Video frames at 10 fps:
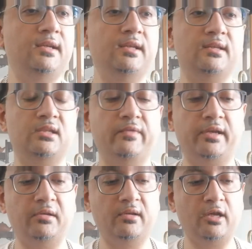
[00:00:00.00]
Let's see if I
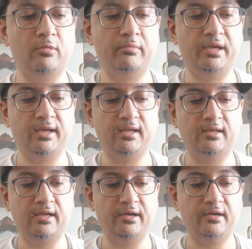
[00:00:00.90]
can help mitigate
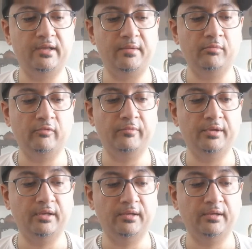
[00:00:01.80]
that movement.